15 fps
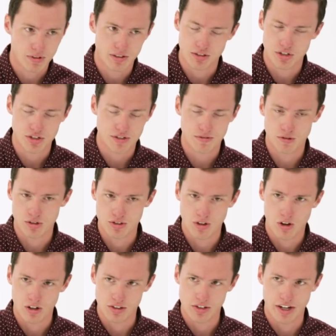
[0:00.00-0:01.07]
just for as
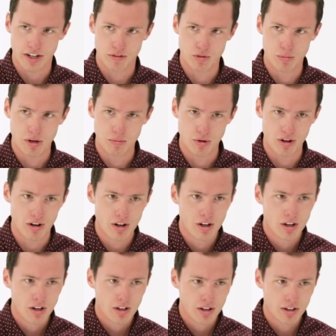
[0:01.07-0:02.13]
long as I can remember.
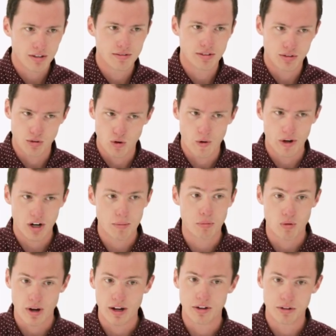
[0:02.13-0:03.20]
Absolutely. And growing up
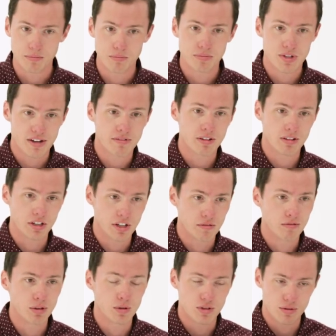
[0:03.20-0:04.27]
around it definitely
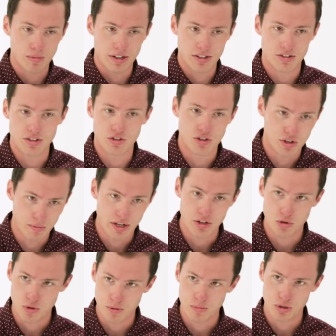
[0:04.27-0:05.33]
influenced my decision to major in